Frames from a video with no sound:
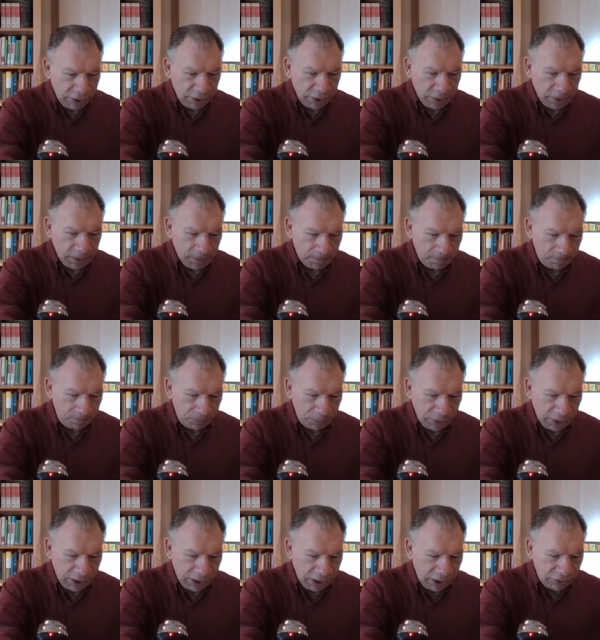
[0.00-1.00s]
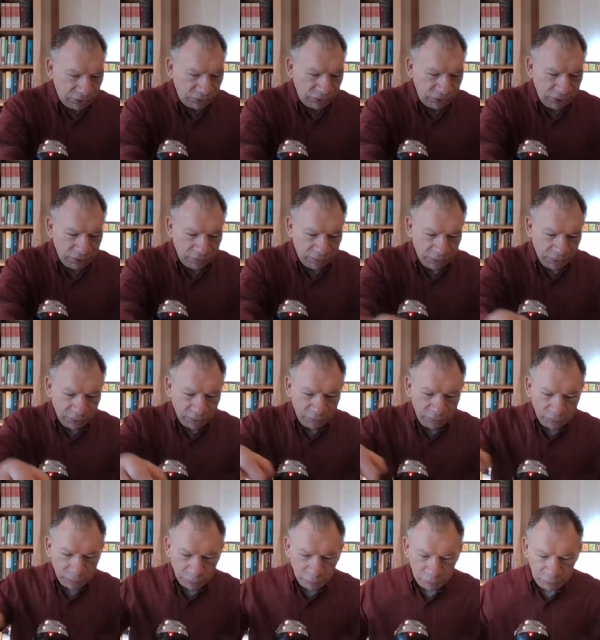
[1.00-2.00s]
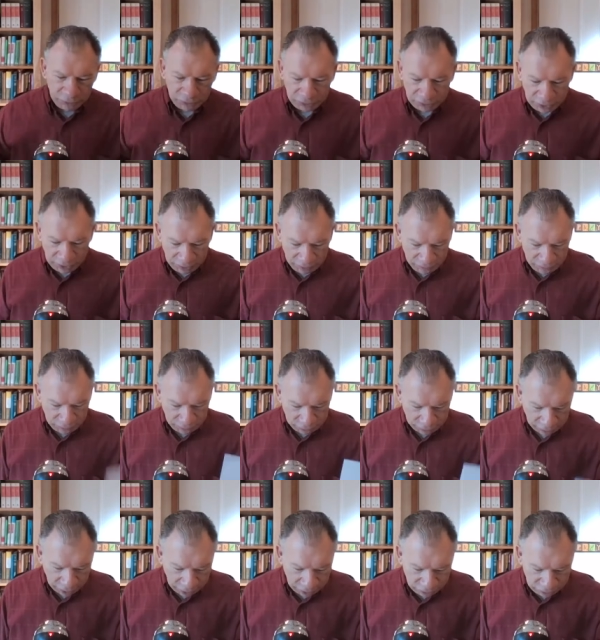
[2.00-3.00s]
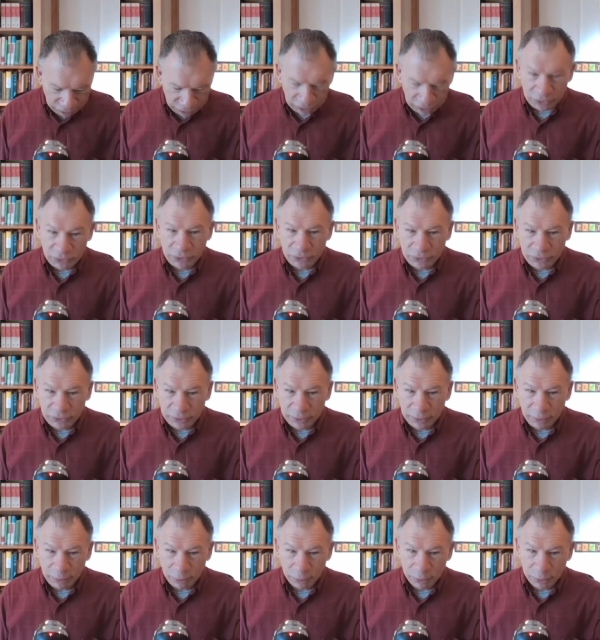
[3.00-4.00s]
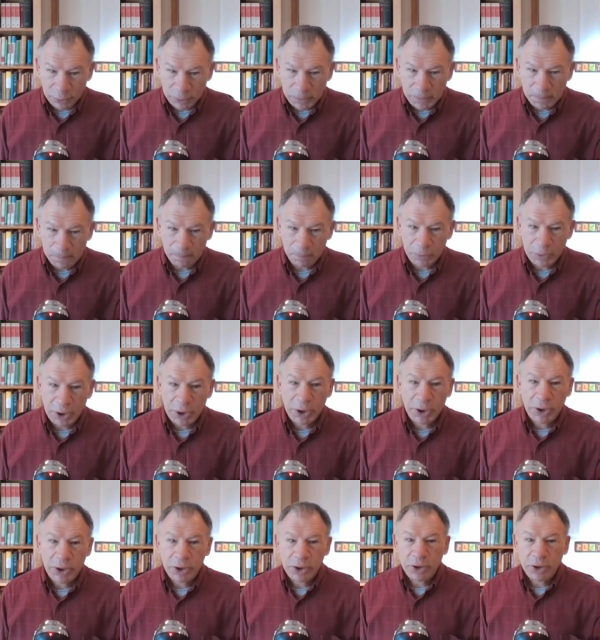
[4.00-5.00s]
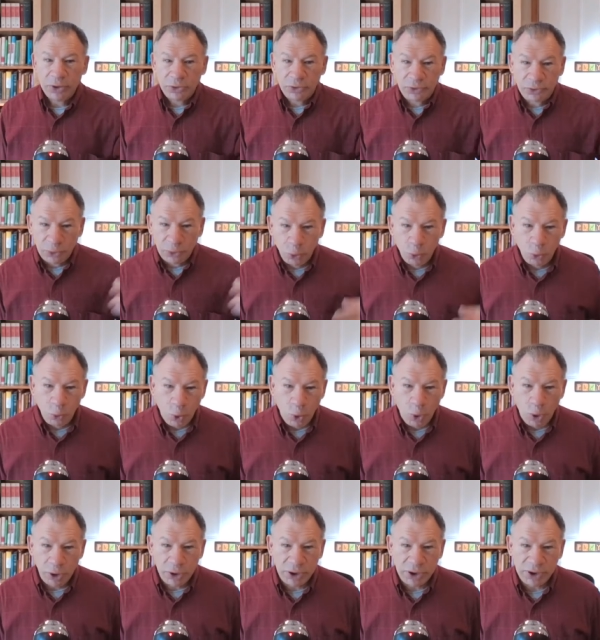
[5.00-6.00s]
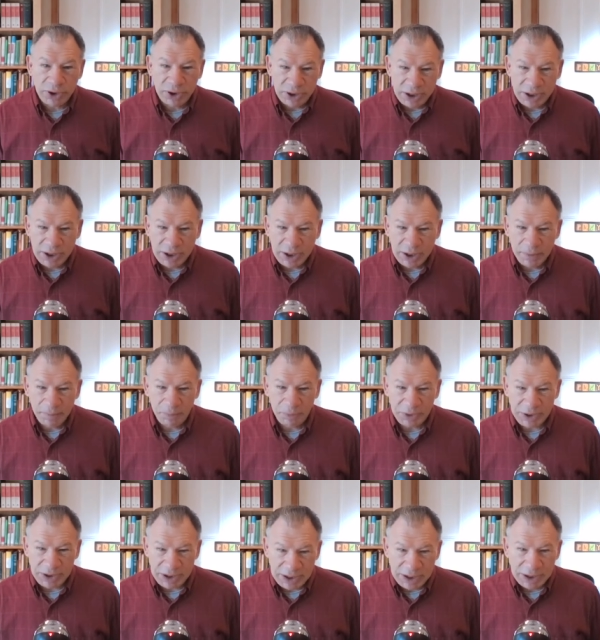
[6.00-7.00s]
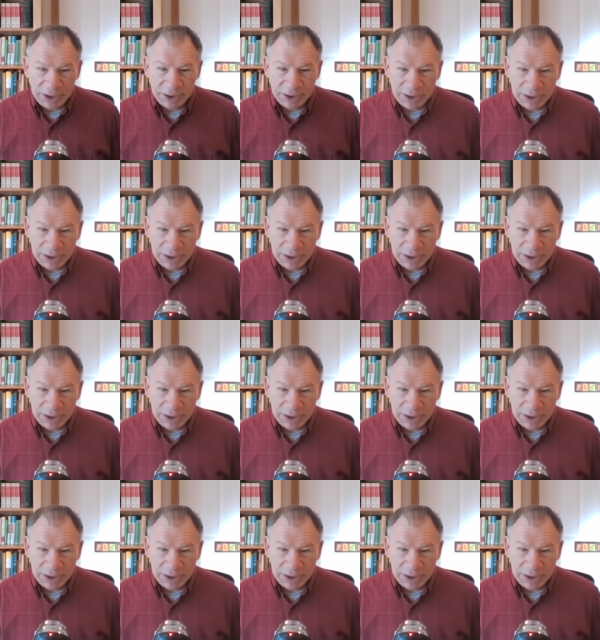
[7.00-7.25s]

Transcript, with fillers: Um, as ye have therefore received Christ Jesus the Lord, so walk ye in